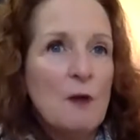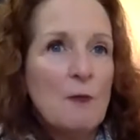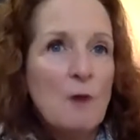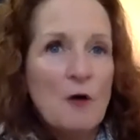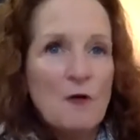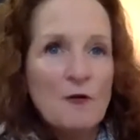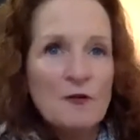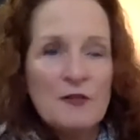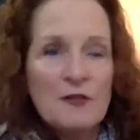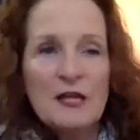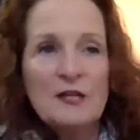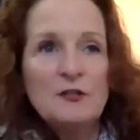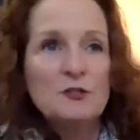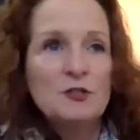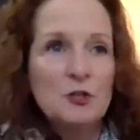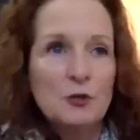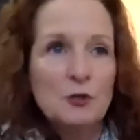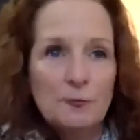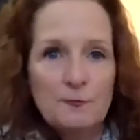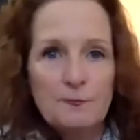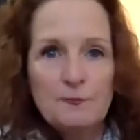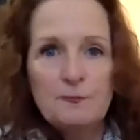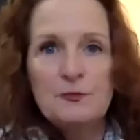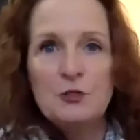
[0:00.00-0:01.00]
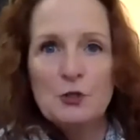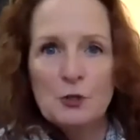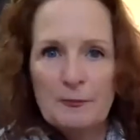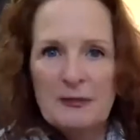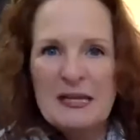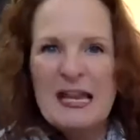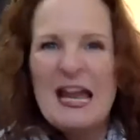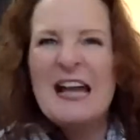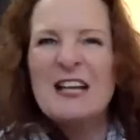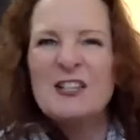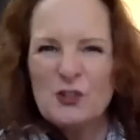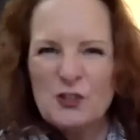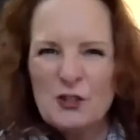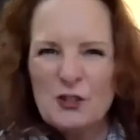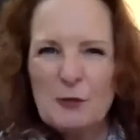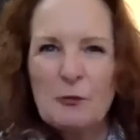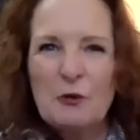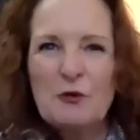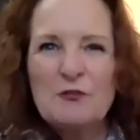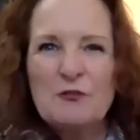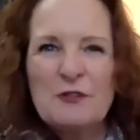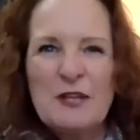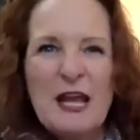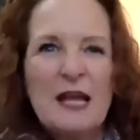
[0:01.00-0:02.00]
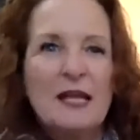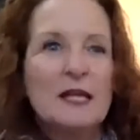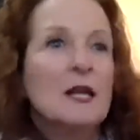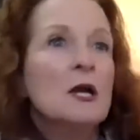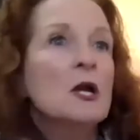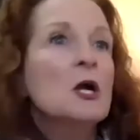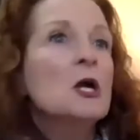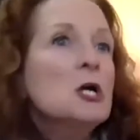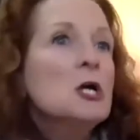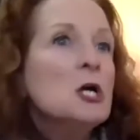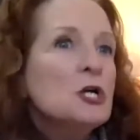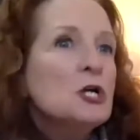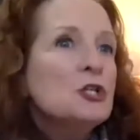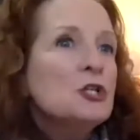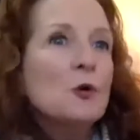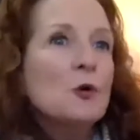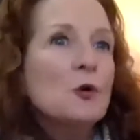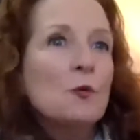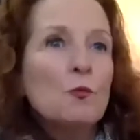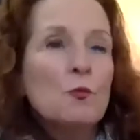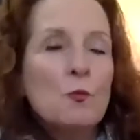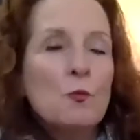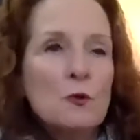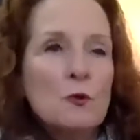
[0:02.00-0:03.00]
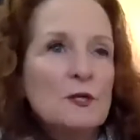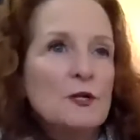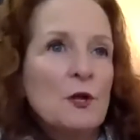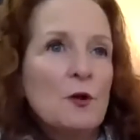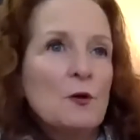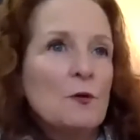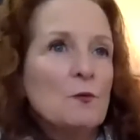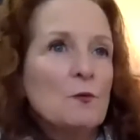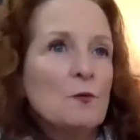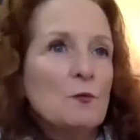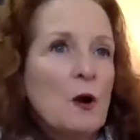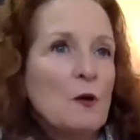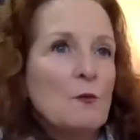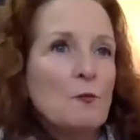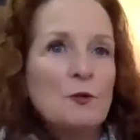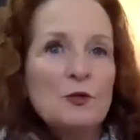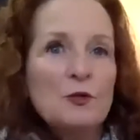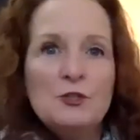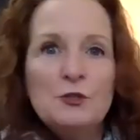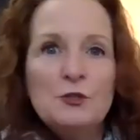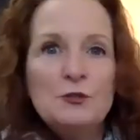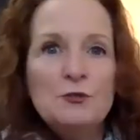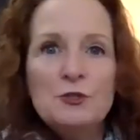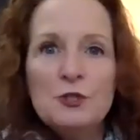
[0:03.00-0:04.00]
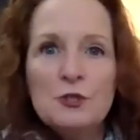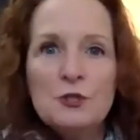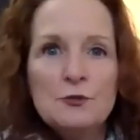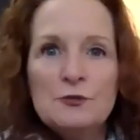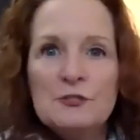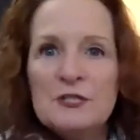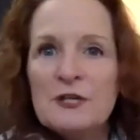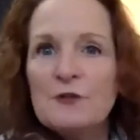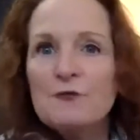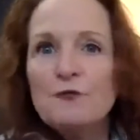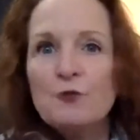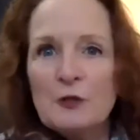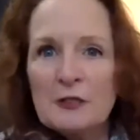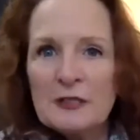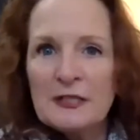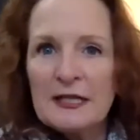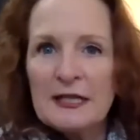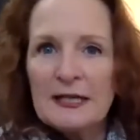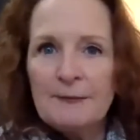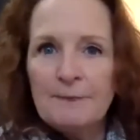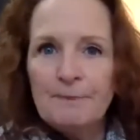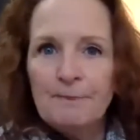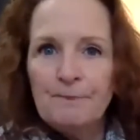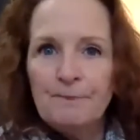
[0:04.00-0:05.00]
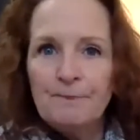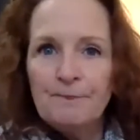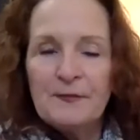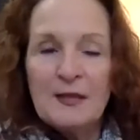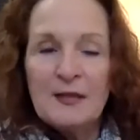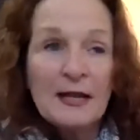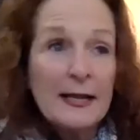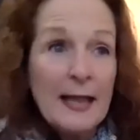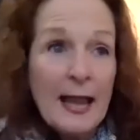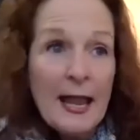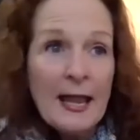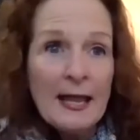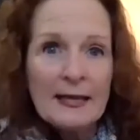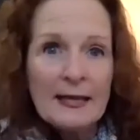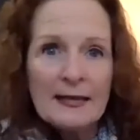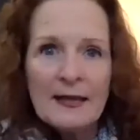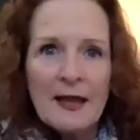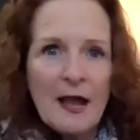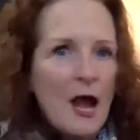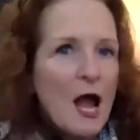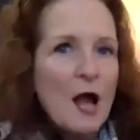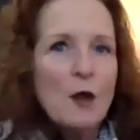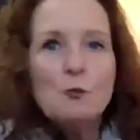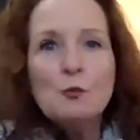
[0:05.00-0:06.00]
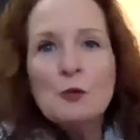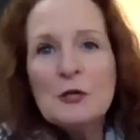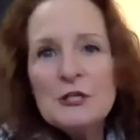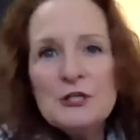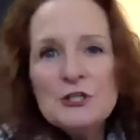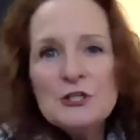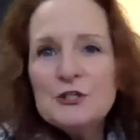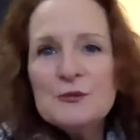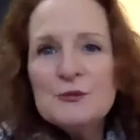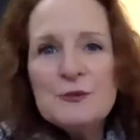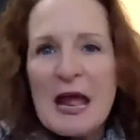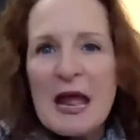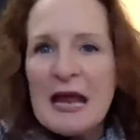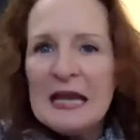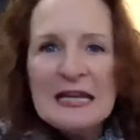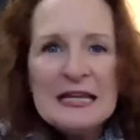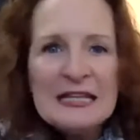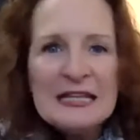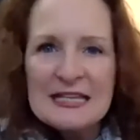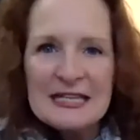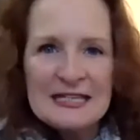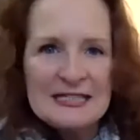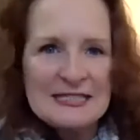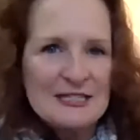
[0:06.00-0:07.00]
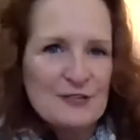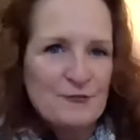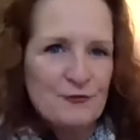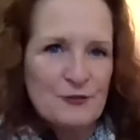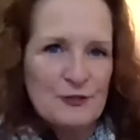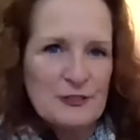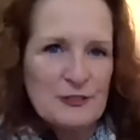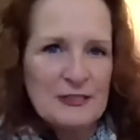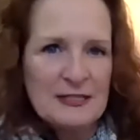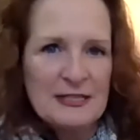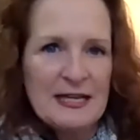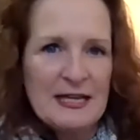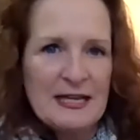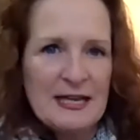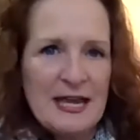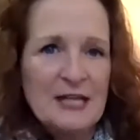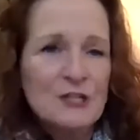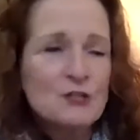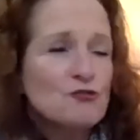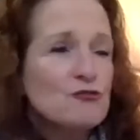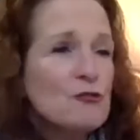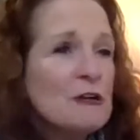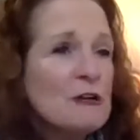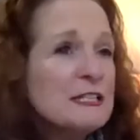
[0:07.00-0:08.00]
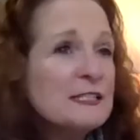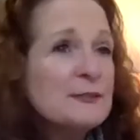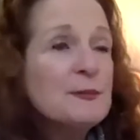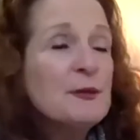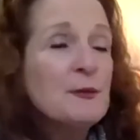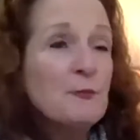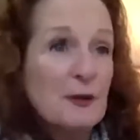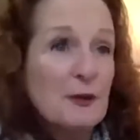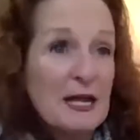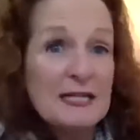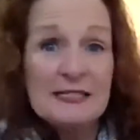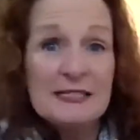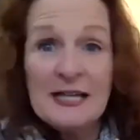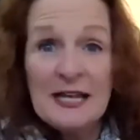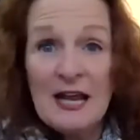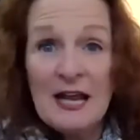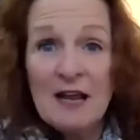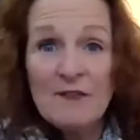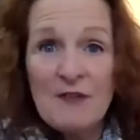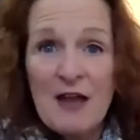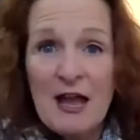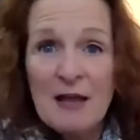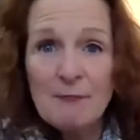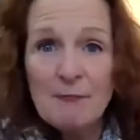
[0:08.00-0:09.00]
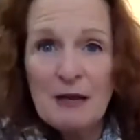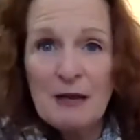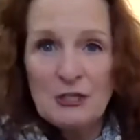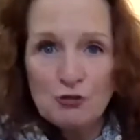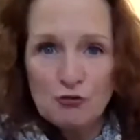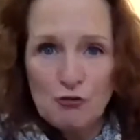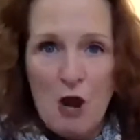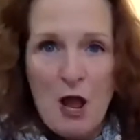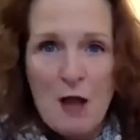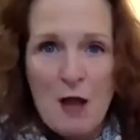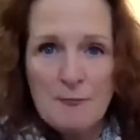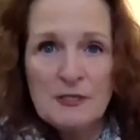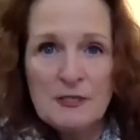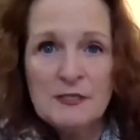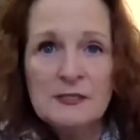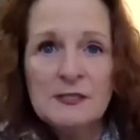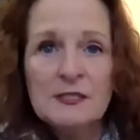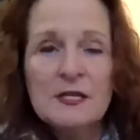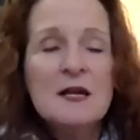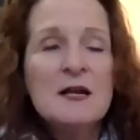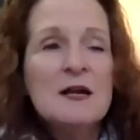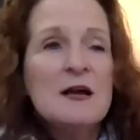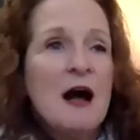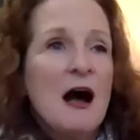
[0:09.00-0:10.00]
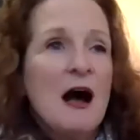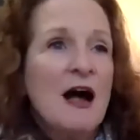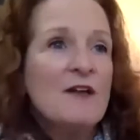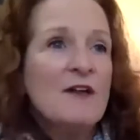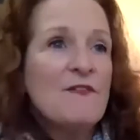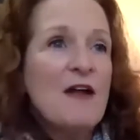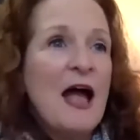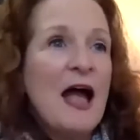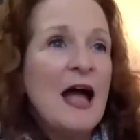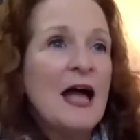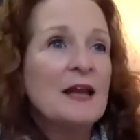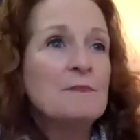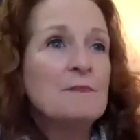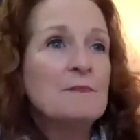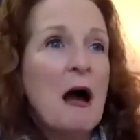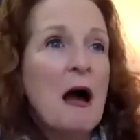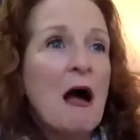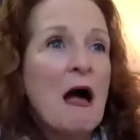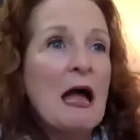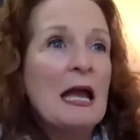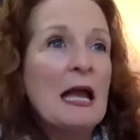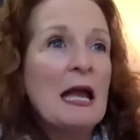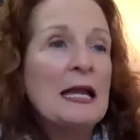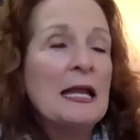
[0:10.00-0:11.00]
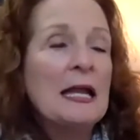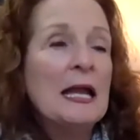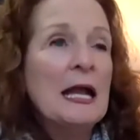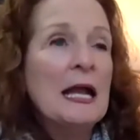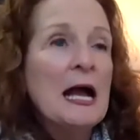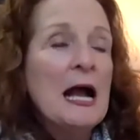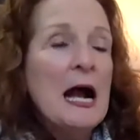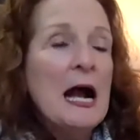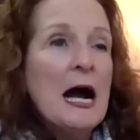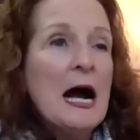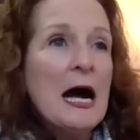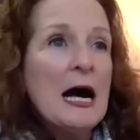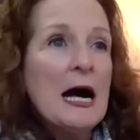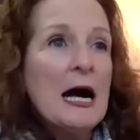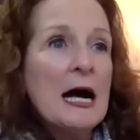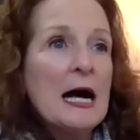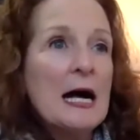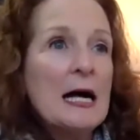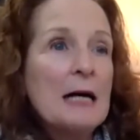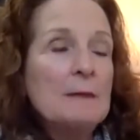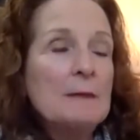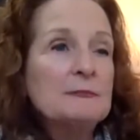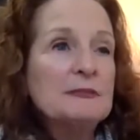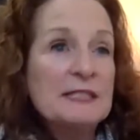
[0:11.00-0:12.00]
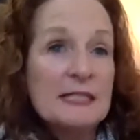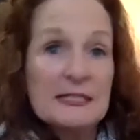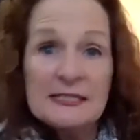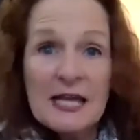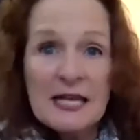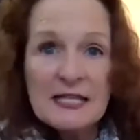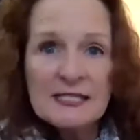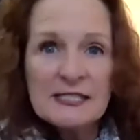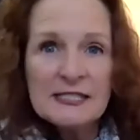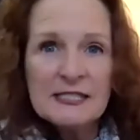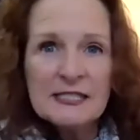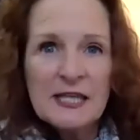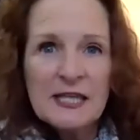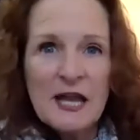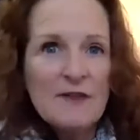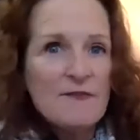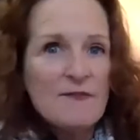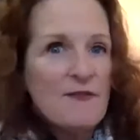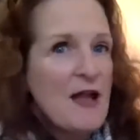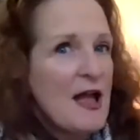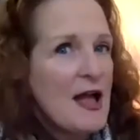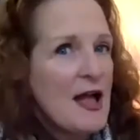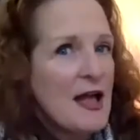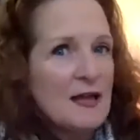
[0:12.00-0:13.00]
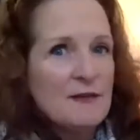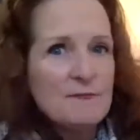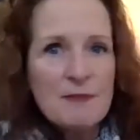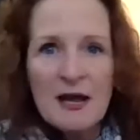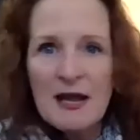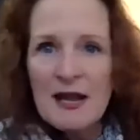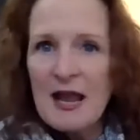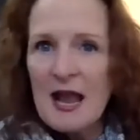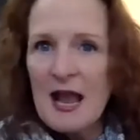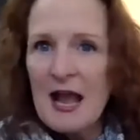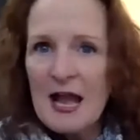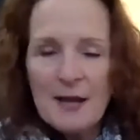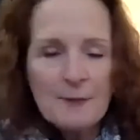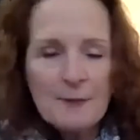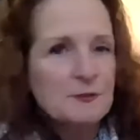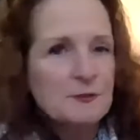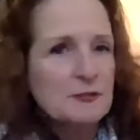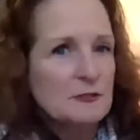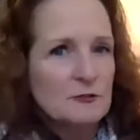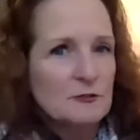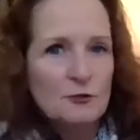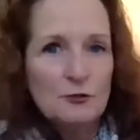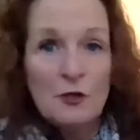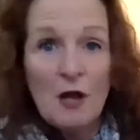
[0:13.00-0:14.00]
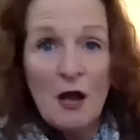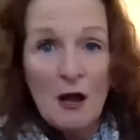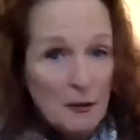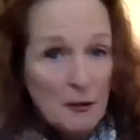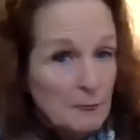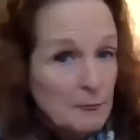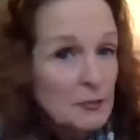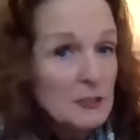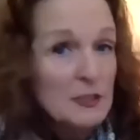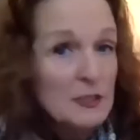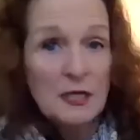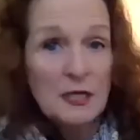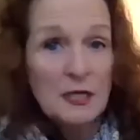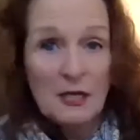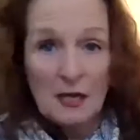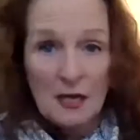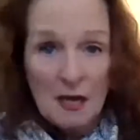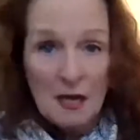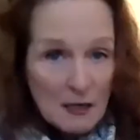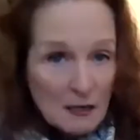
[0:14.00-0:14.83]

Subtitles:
Then you'll be asked on your birthday. So, what would you do differently? Again, I wouldn't do anything differently. And trust me when I say I've had my traumas, I've had my successes, I've had my absolute humbling